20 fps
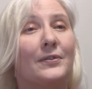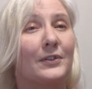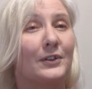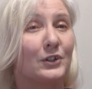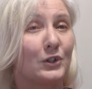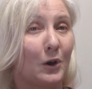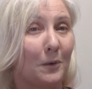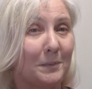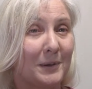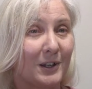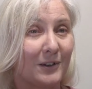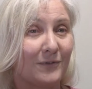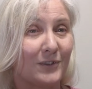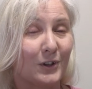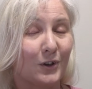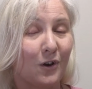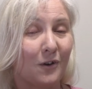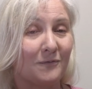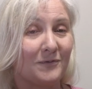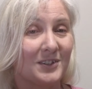the topic of
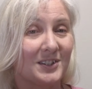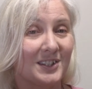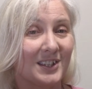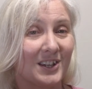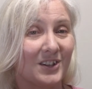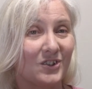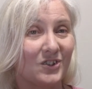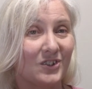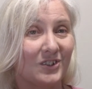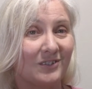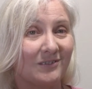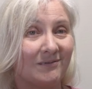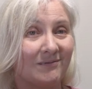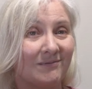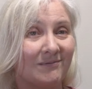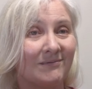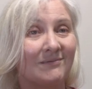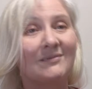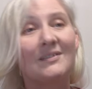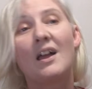the conversation,
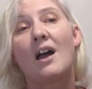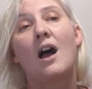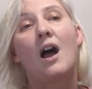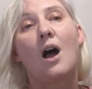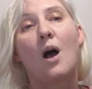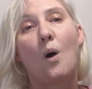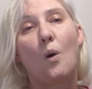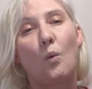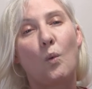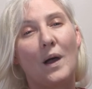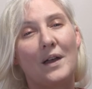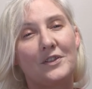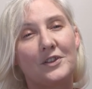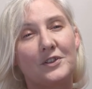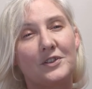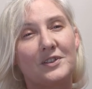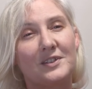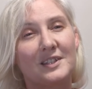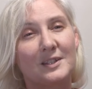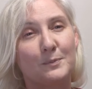
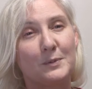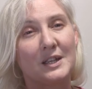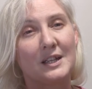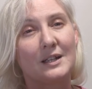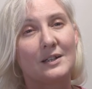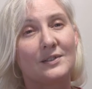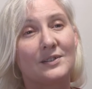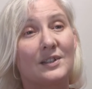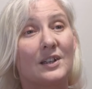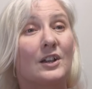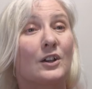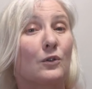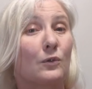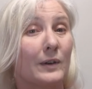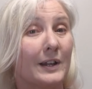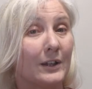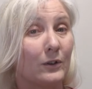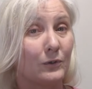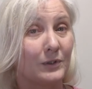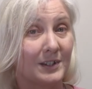whether the speakers
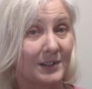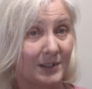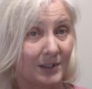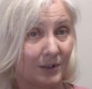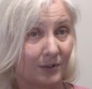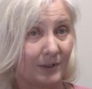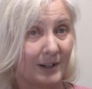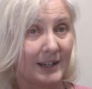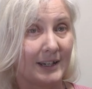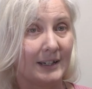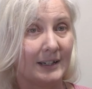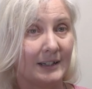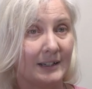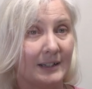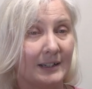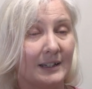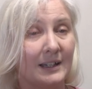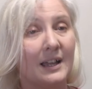agree or disagree,